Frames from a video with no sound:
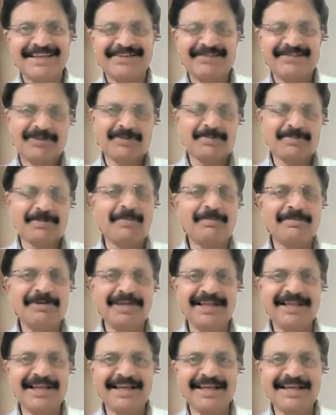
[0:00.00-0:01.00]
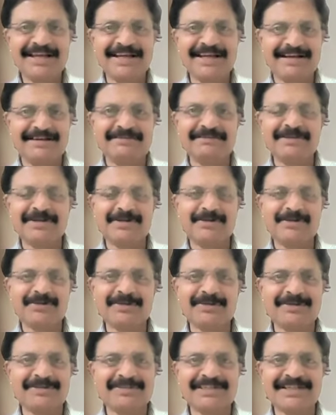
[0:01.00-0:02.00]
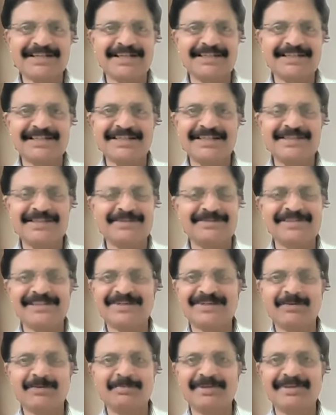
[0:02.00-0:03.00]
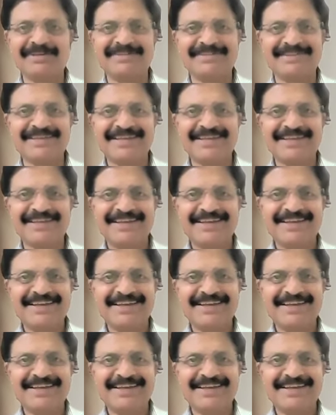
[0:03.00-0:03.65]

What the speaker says: It was probably like 2,000 or 3,000 rupees.